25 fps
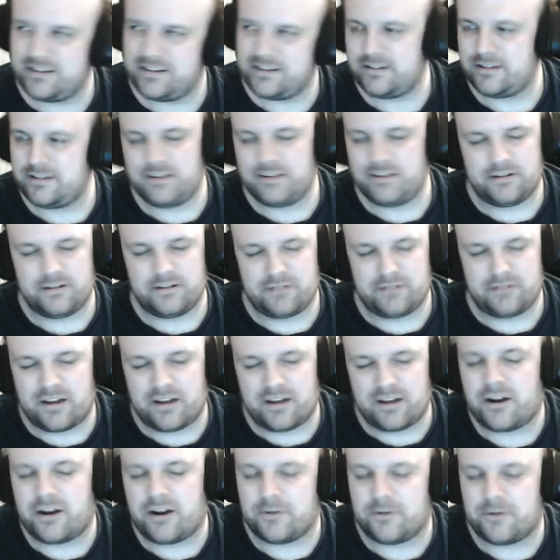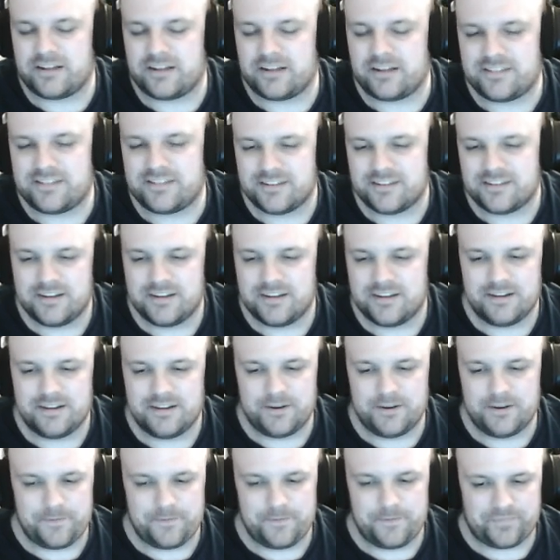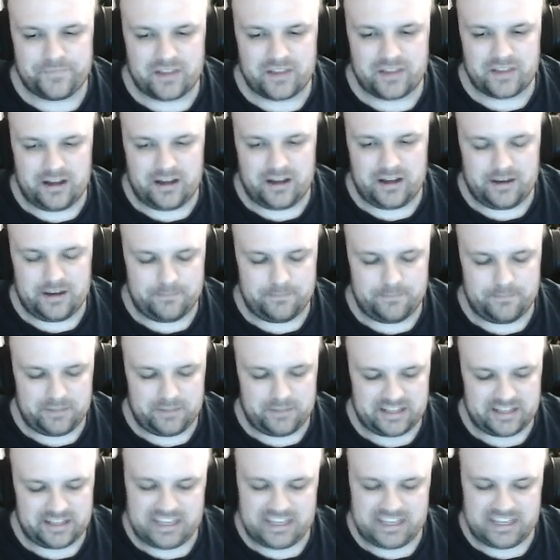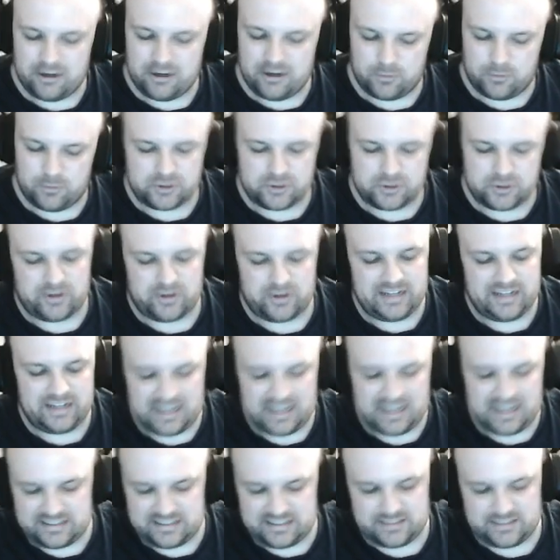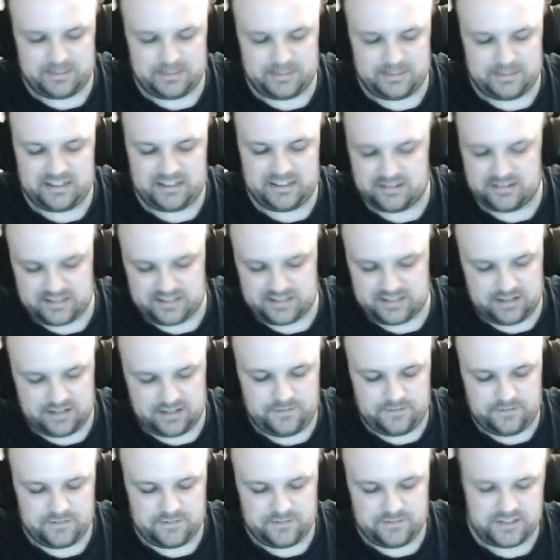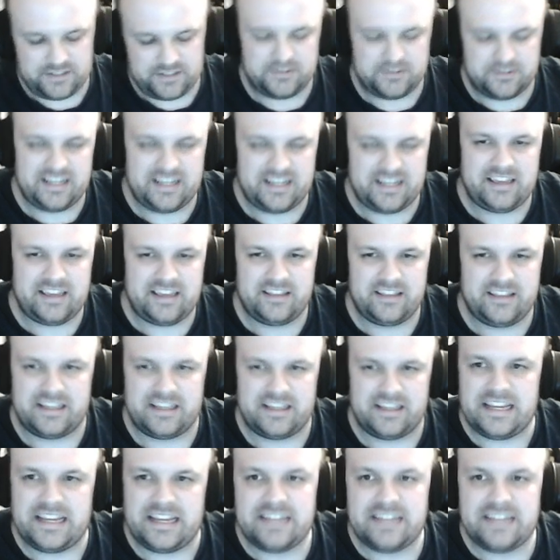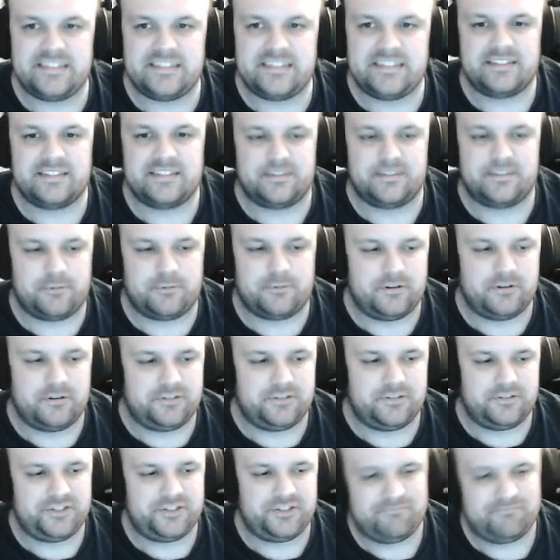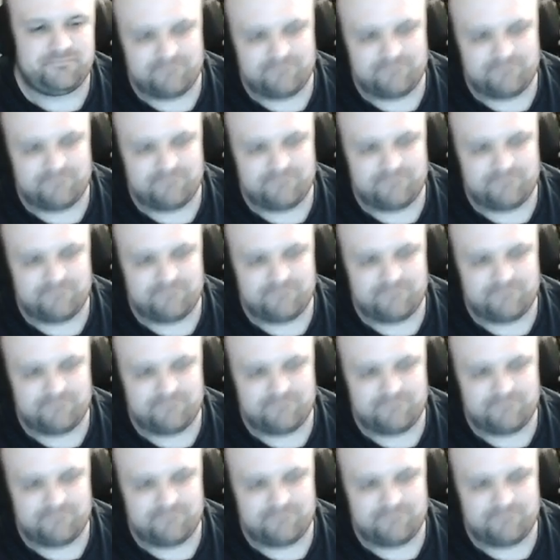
Not always. But like here, we're trying to estimate stuff, so taking the easiest approach